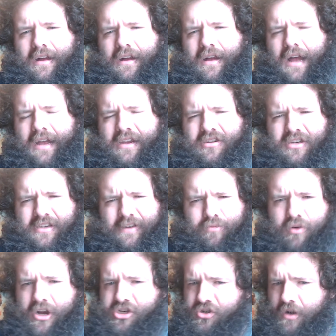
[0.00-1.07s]
I guess, just the
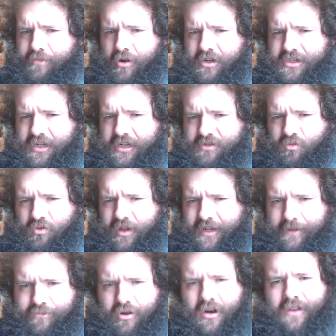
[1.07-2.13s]
pressure a person is
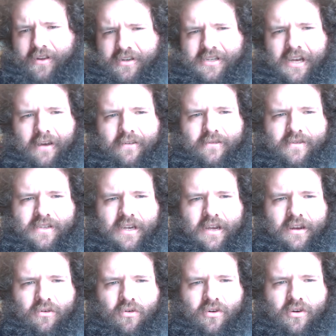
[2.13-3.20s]
willing to put on themselves
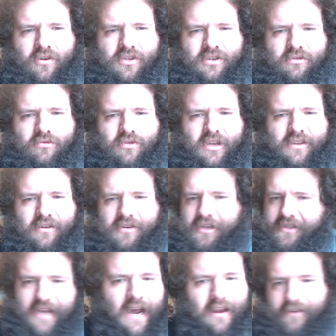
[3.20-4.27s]
in order to get
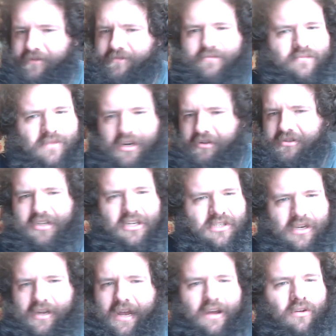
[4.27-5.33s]
themselves out of such
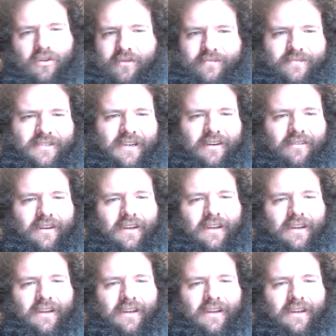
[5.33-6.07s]
a hell. So.